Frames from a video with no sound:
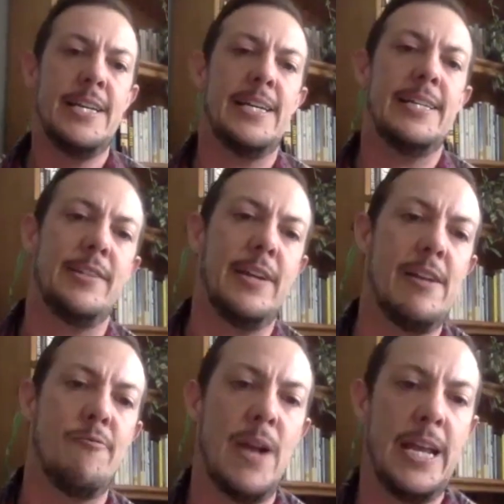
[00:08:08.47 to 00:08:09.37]
And so kind
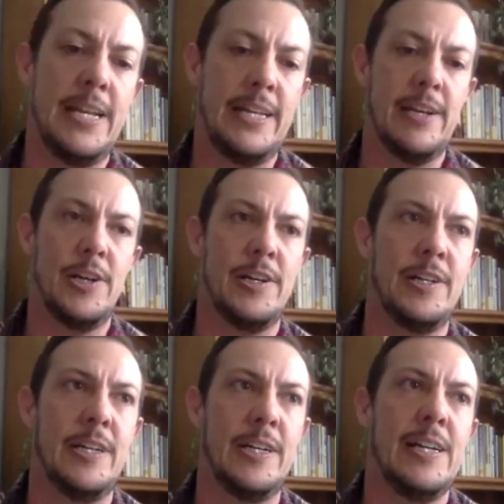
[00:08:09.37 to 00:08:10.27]
of writing
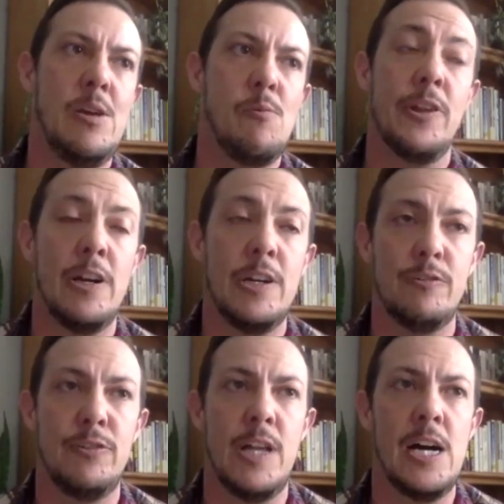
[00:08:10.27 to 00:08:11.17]
her with all her
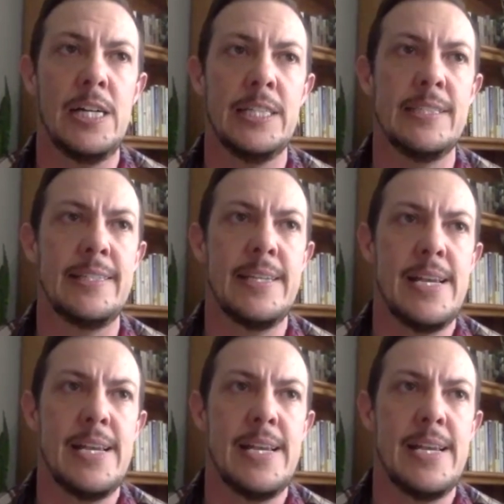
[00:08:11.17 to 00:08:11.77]
flaws,